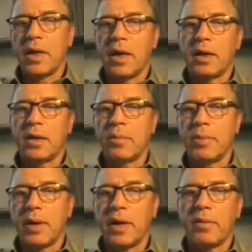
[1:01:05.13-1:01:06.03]
And
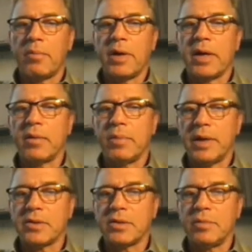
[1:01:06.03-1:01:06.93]
compare brachial
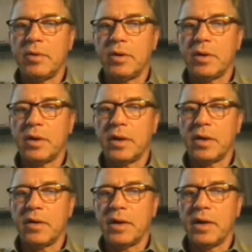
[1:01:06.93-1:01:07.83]
plexus block,
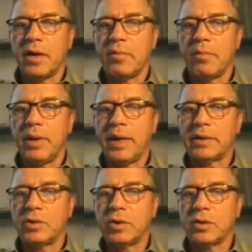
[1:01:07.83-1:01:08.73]
here they are
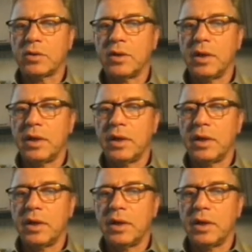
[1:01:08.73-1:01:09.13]
black dots,